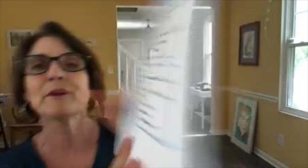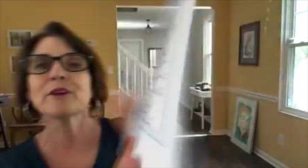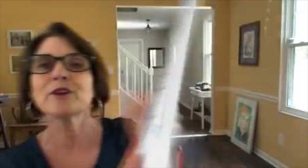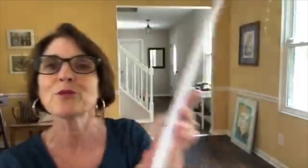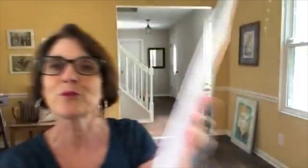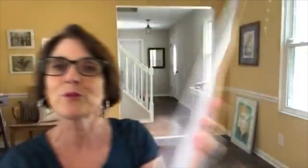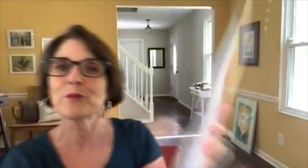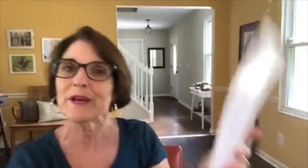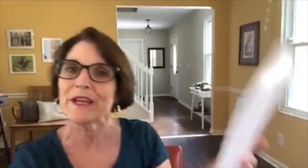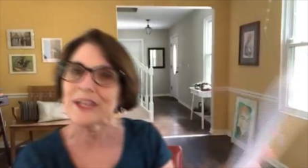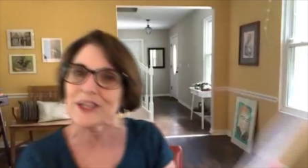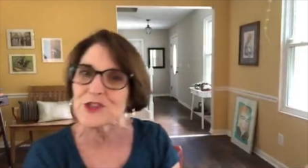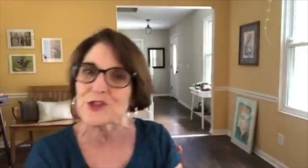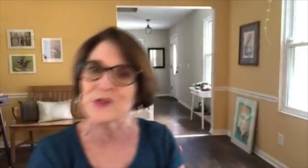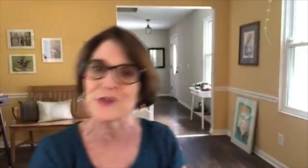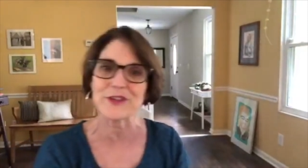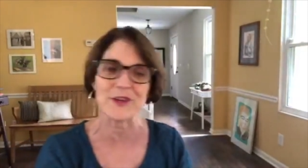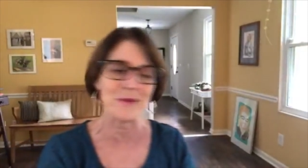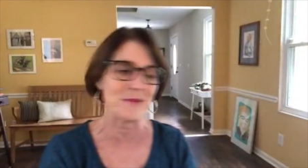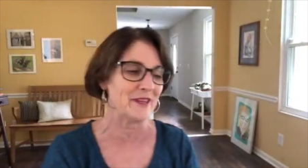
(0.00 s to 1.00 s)
gonna read you
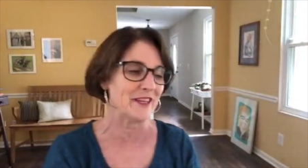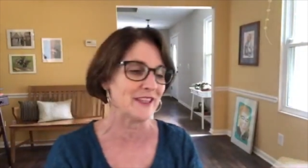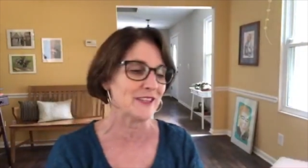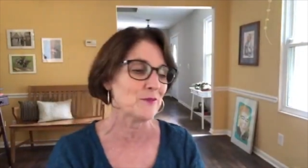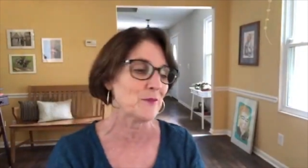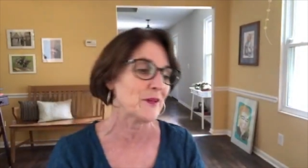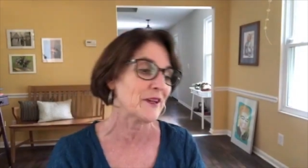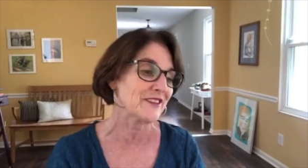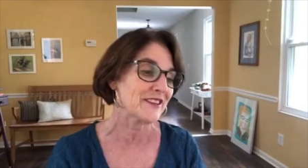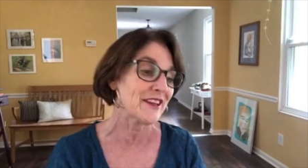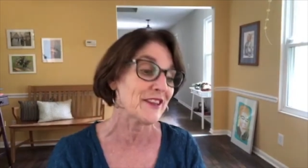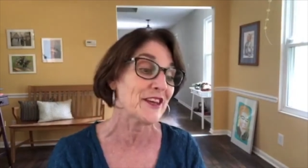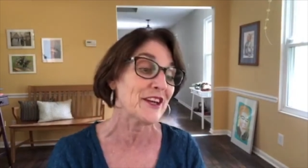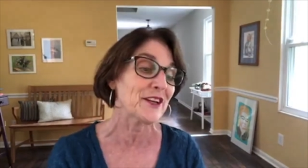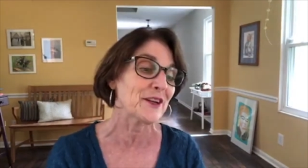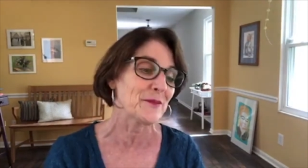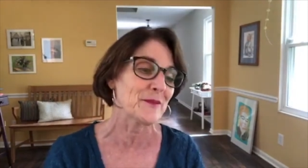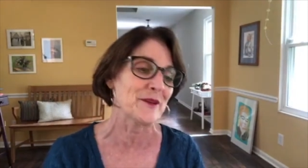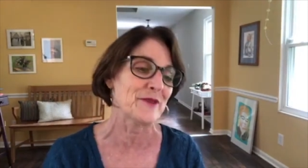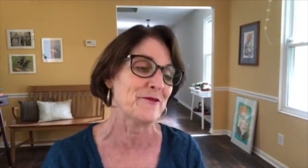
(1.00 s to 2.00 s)
some of these because I think
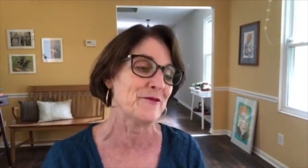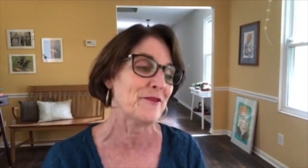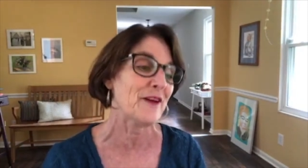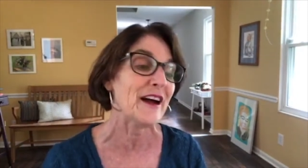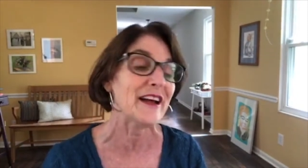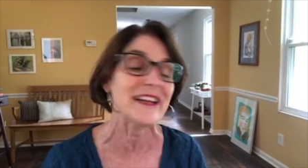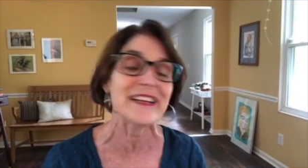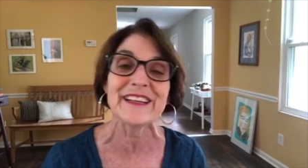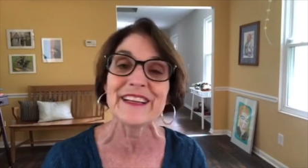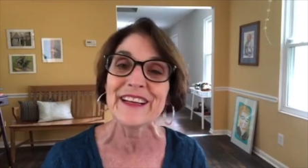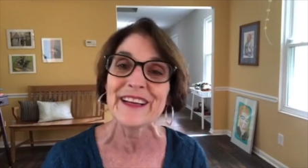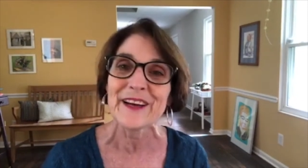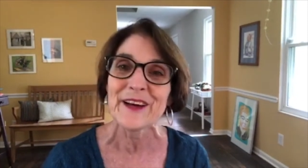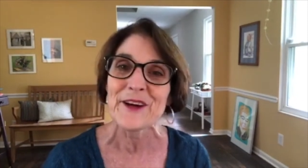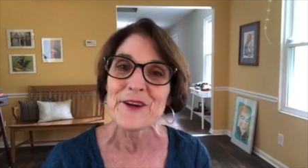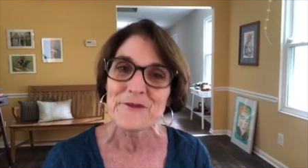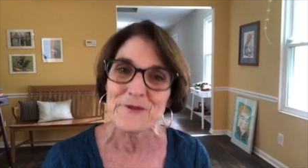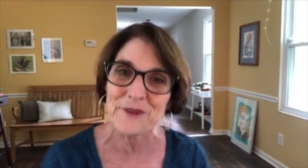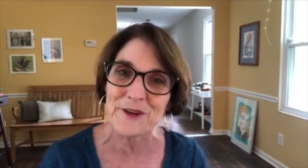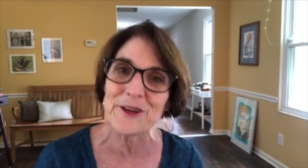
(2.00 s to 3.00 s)
it'll be fun
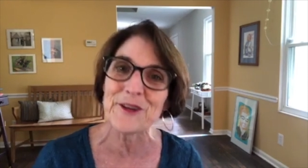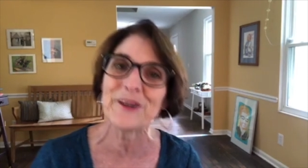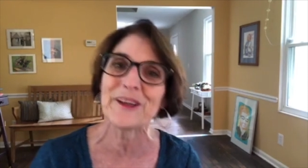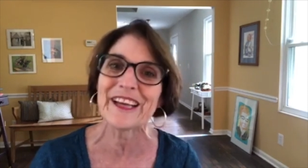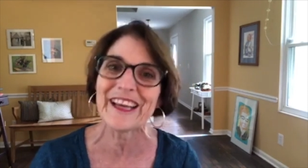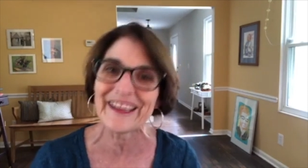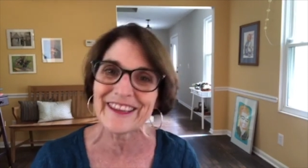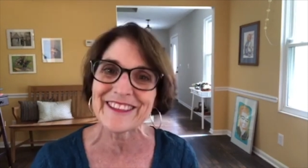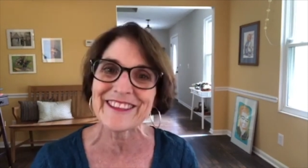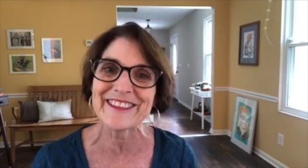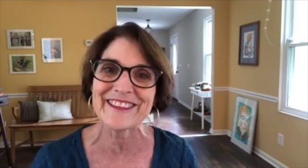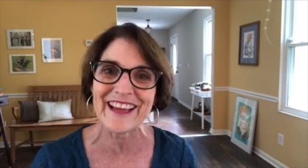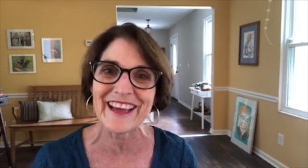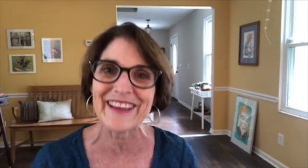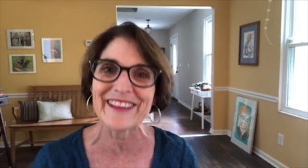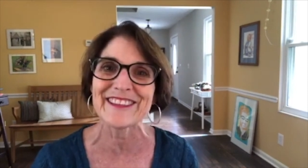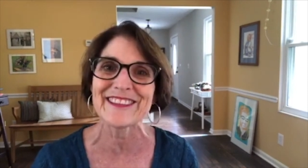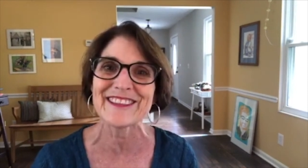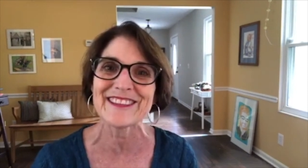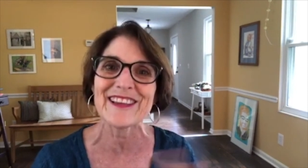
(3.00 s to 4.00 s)
for you to get a
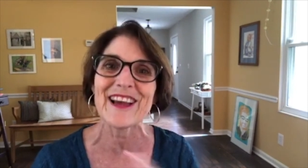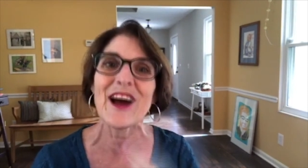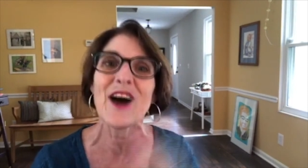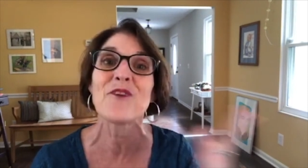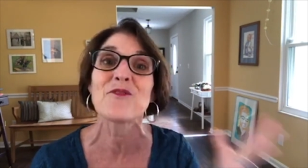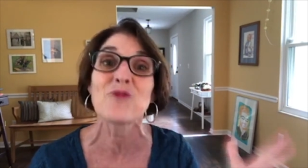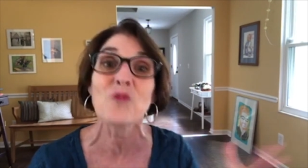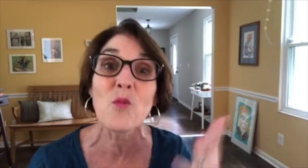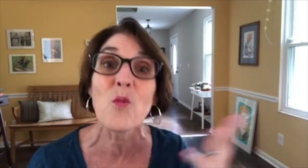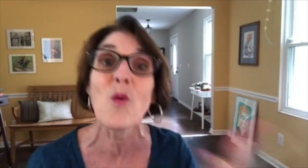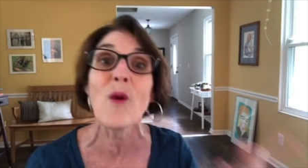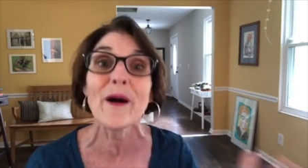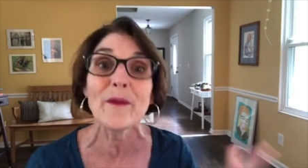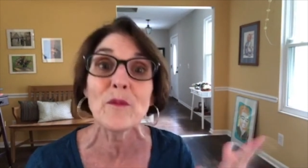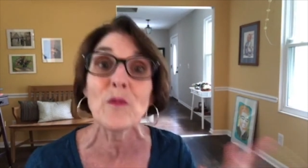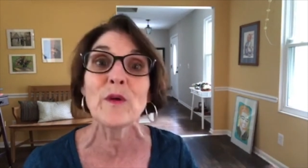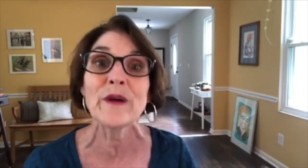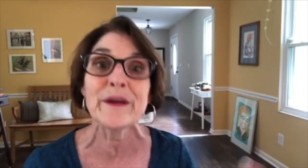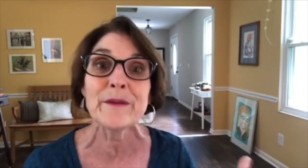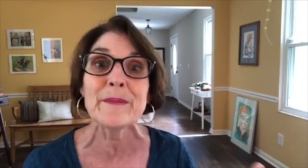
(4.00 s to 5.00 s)
sense of
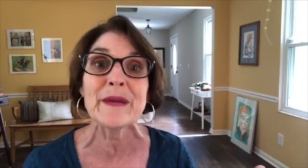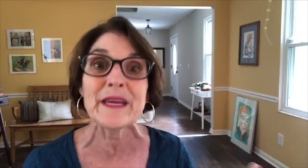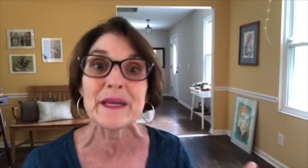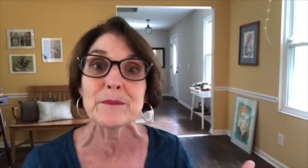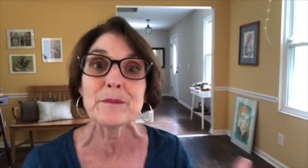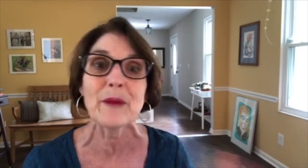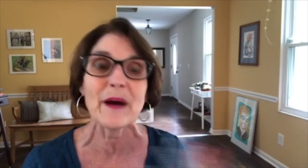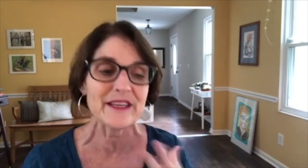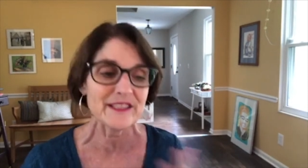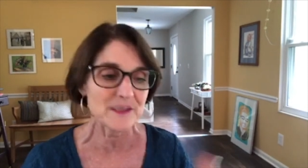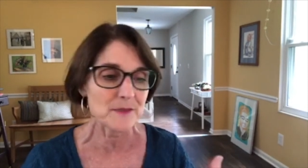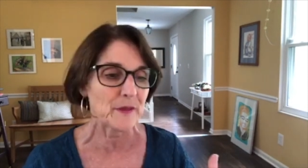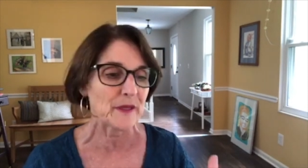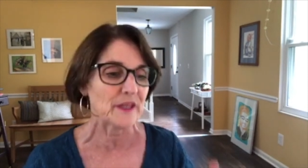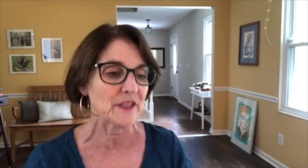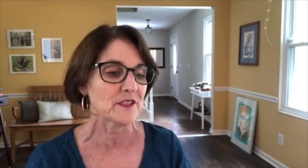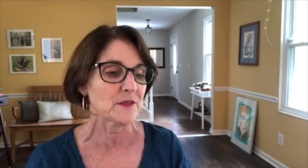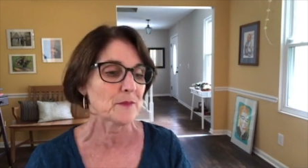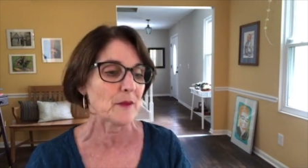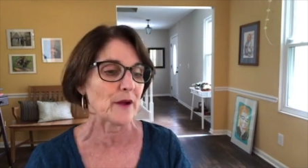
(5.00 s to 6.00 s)
what we mean by spin
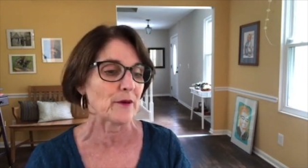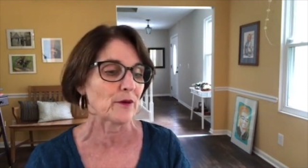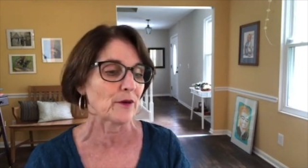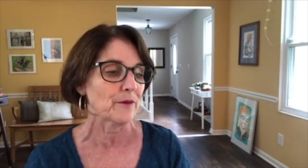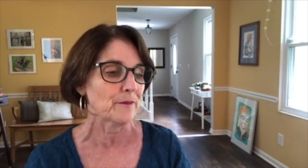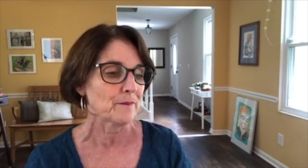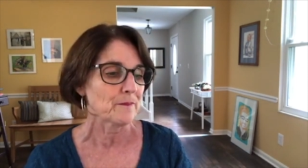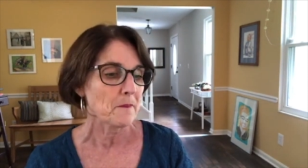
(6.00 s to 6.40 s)
and spiral.